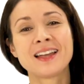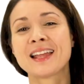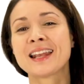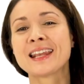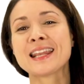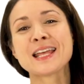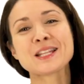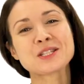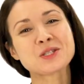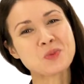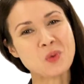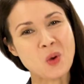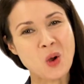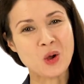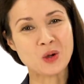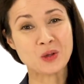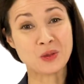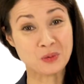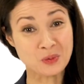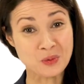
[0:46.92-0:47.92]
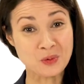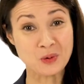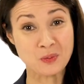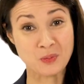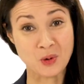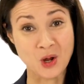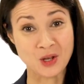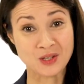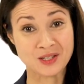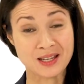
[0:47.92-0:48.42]
Let's walk through the
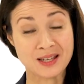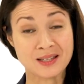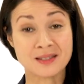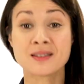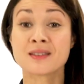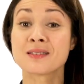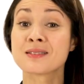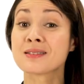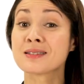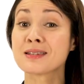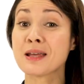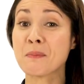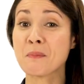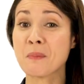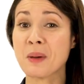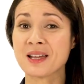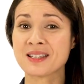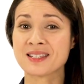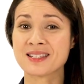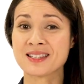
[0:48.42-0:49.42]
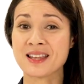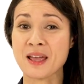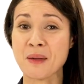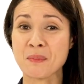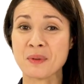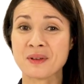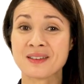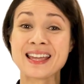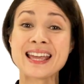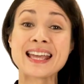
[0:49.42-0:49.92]
process step by step.
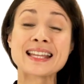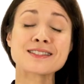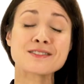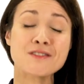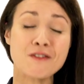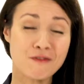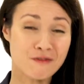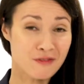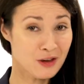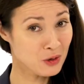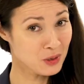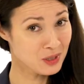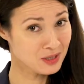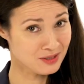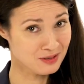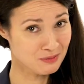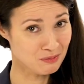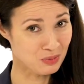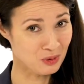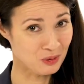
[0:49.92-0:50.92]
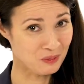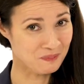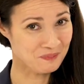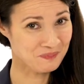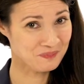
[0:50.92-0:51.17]
It's very simple.